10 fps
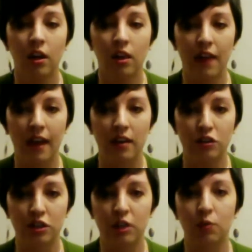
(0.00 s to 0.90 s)
that
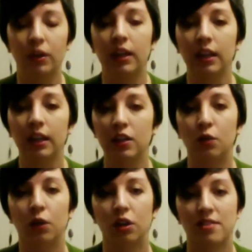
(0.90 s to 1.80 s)
she really
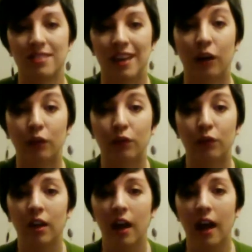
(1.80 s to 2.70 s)
knew herself.
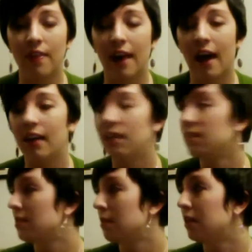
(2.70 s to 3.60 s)
And that
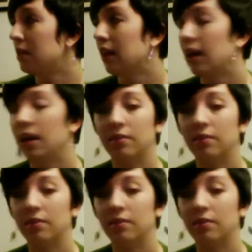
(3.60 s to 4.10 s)
is something that